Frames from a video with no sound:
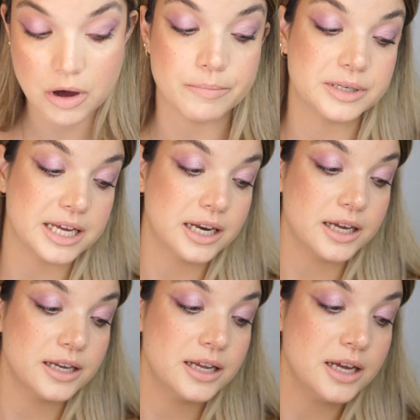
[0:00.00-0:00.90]
you
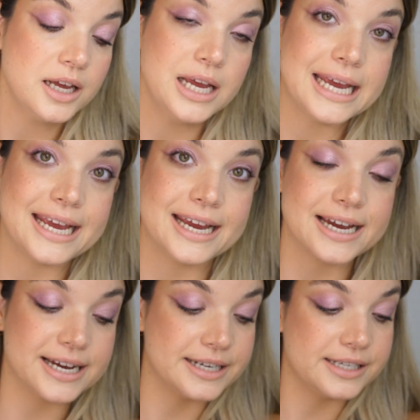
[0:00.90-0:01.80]
updated
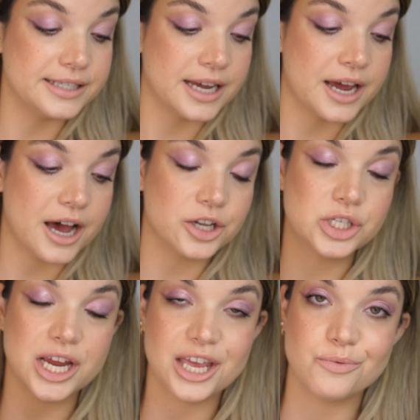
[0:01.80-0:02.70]
and uh, I'll
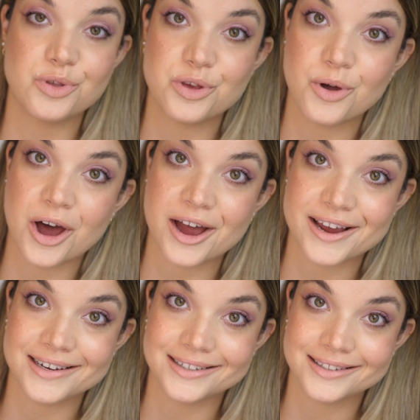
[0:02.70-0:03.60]
check in with you
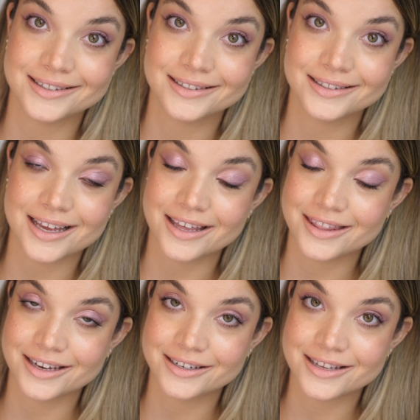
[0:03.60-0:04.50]
guys at
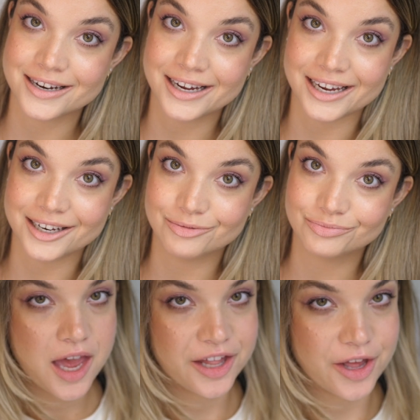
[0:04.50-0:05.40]
the end of the night.
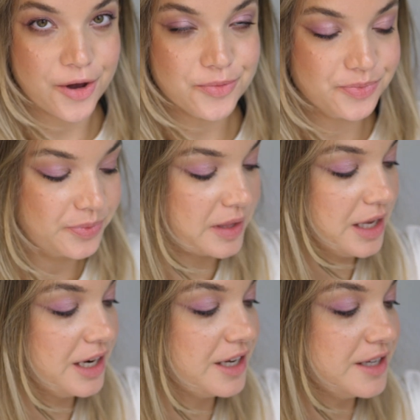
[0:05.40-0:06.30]
Hello,
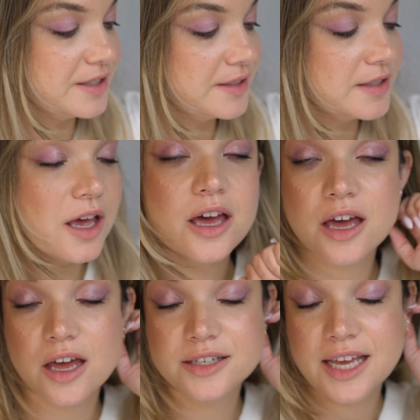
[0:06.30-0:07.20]
it is
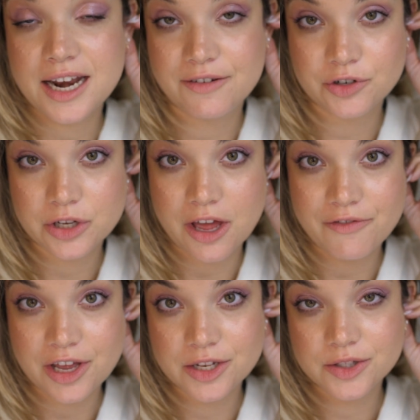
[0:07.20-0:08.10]
10 after
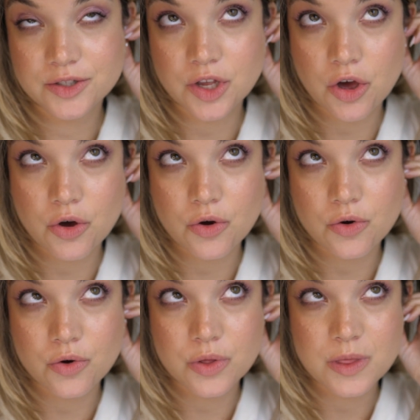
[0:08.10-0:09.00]
11.
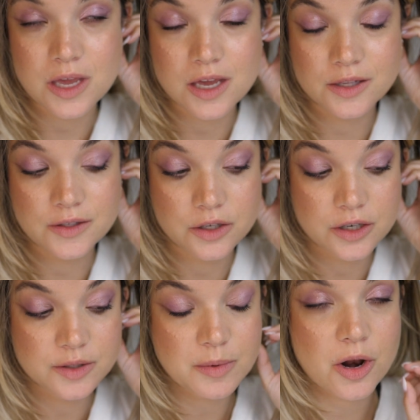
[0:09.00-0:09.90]
So the concealer
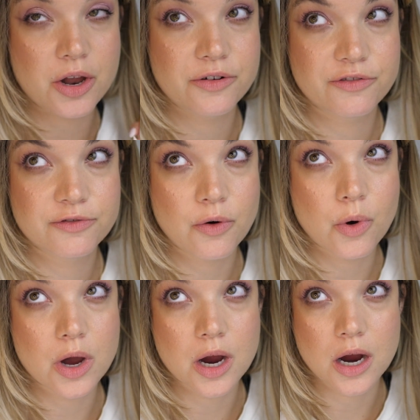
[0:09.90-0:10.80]
has been on
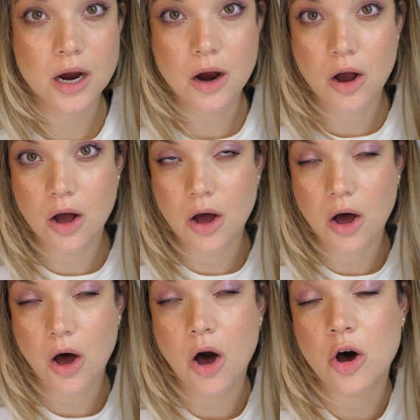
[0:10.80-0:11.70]
for
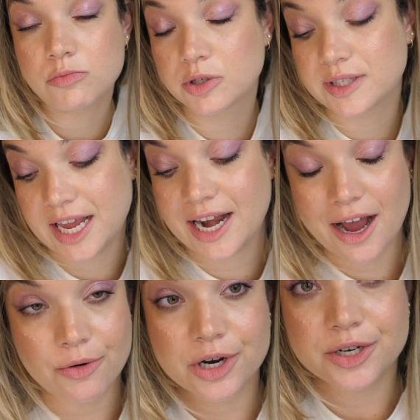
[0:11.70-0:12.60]
almost eight
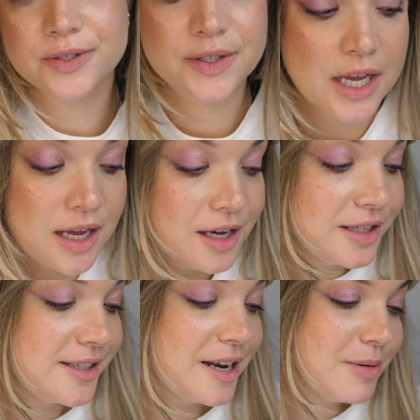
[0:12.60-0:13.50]
hours.
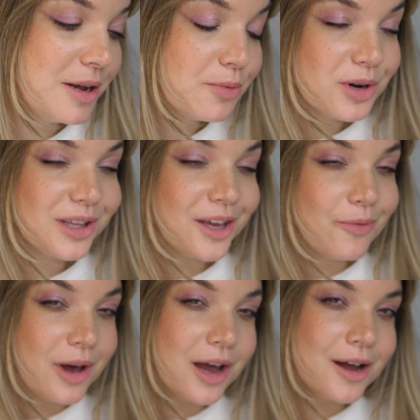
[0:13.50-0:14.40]
Does anybody really
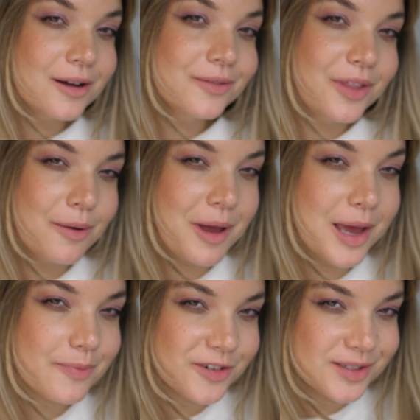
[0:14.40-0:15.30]
wear their
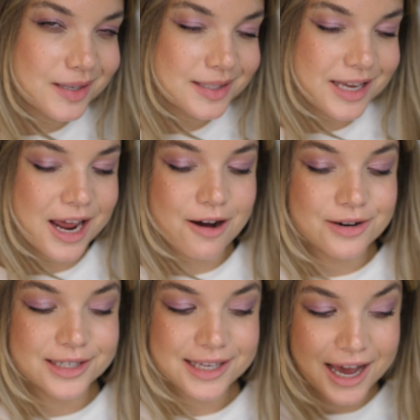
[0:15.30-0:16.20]
makeup for 16
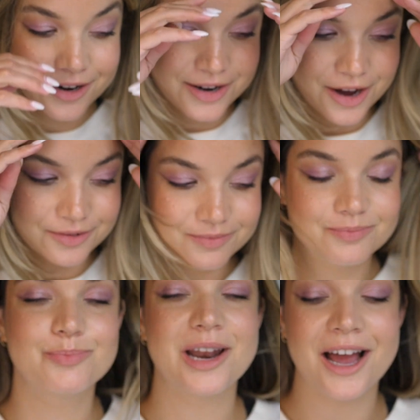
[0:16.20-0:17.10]
hours? I don't know,
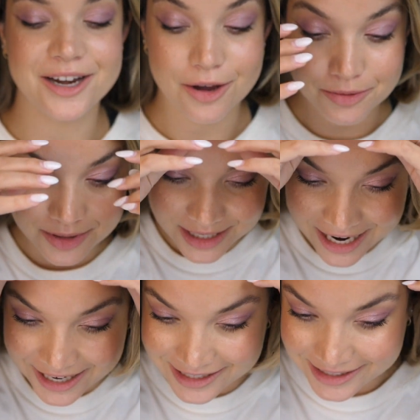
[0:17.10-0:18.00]
but I don't.
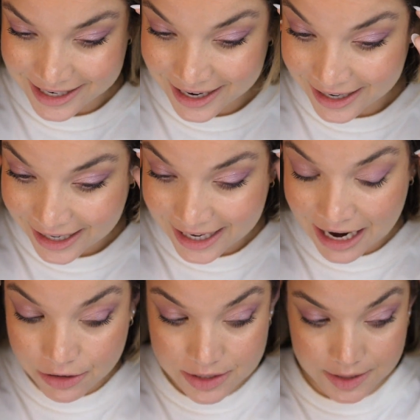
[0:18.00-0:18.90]
And uh, eight
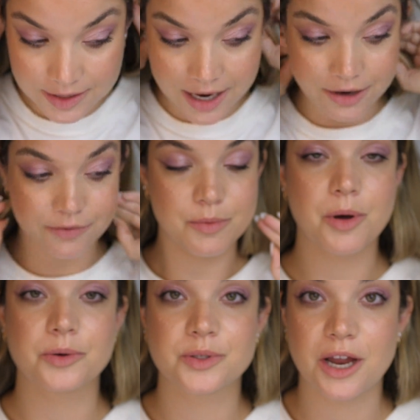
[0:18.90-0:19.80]
hours is kind of the
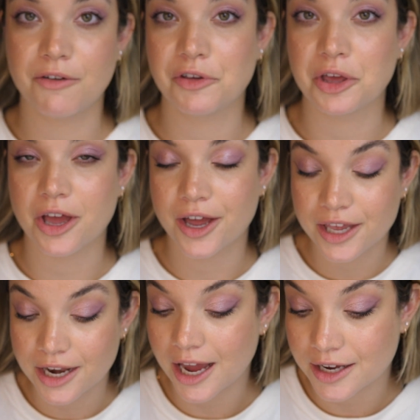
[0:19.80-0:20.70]
most I feel like I
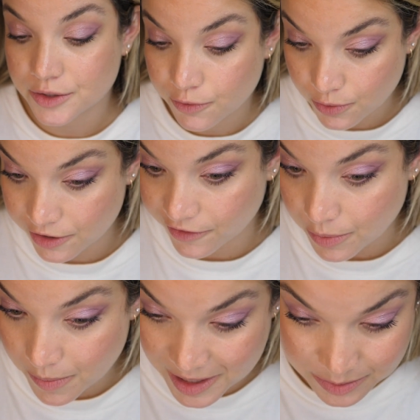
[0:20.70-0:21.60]
can ask for
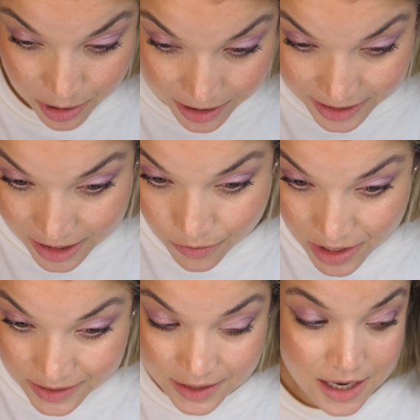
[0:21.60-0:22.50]
from a base product
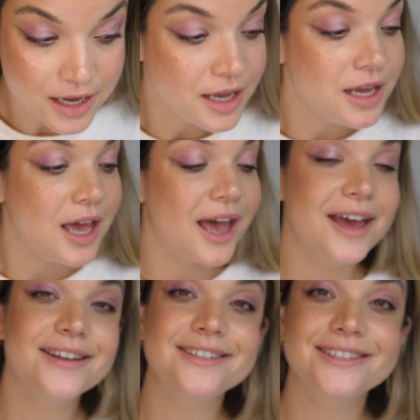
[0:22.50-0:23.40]
anyways
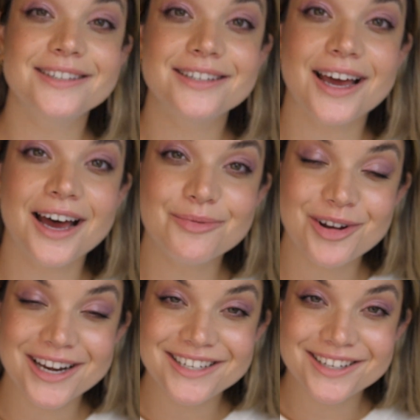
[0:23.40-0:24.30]
and I'm
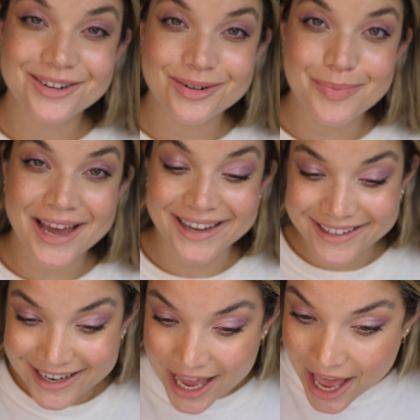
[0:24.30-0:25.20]
ready to go to
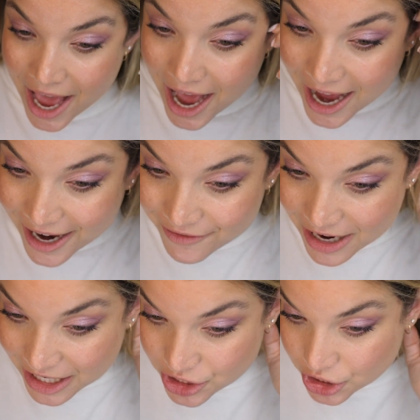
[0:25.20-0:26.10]
bed. I've
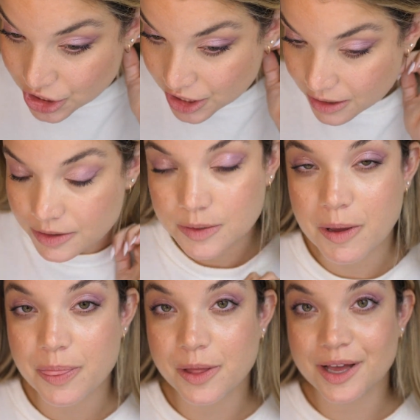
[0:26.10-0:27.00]
actually
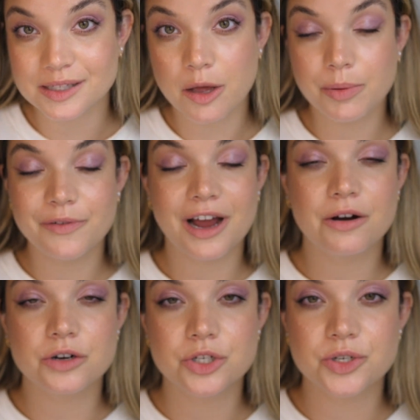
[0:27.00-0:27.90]
spent the last couple of
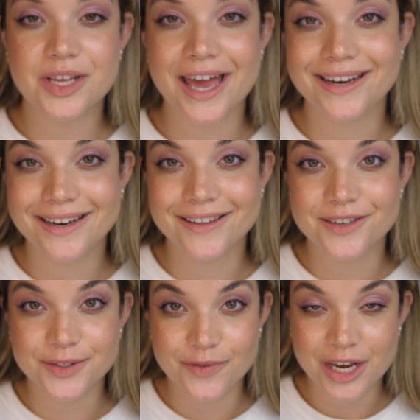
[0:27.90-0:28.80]
hours just editing
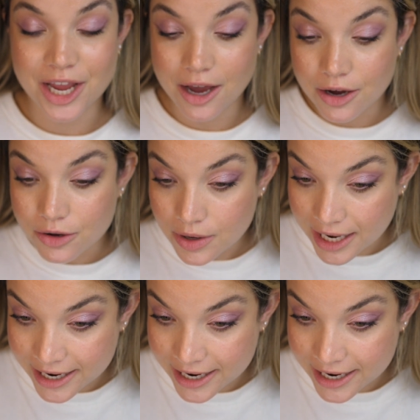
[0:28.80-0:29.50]
this video